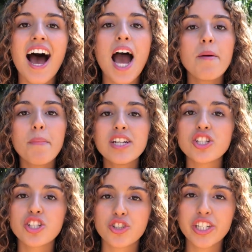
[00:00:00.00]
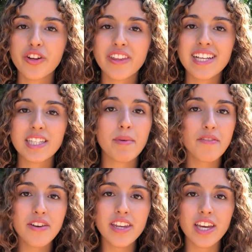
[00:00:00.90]
I mentioned Stranger Things in my
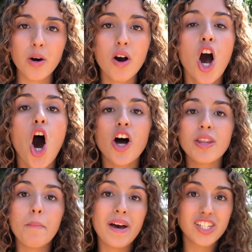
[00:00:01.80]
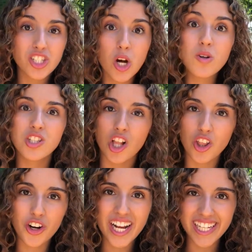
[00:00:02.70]
video on the best shows to
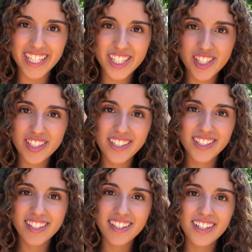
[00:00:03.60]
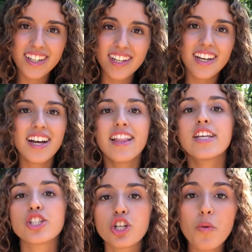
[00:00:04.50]
learn English. The
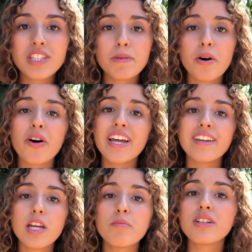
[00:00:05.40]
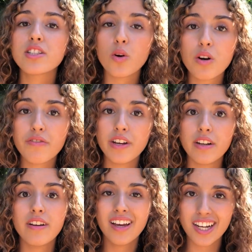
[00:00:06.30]
show is about a nameless orphan,
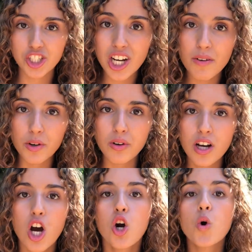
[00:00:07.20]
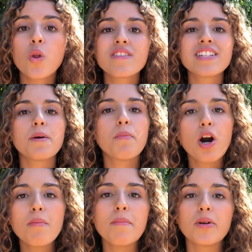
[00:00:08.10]
El Chavo, who lives in an
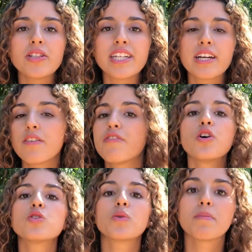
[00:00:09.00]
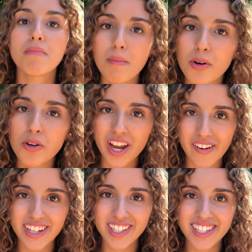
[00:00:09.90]
apartment building filled with memorable
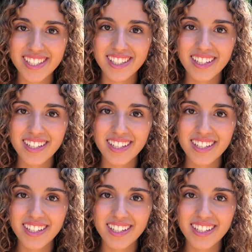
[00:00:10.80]
characters.